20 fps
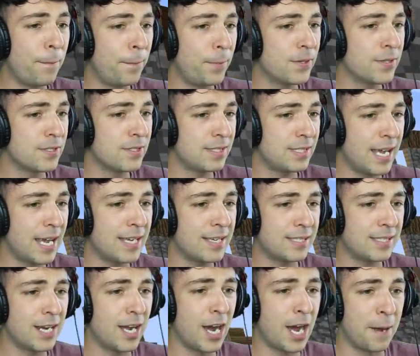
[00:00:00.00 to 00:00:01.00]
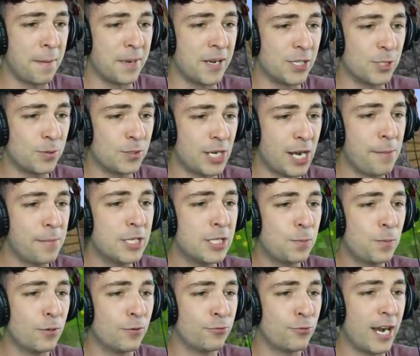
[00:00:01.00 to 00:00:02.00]
possessed armors, which I'm going to
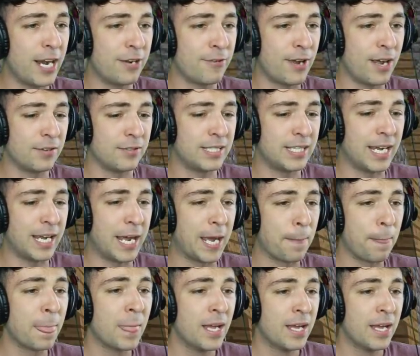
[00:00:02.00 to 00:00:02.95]
spawn right around here.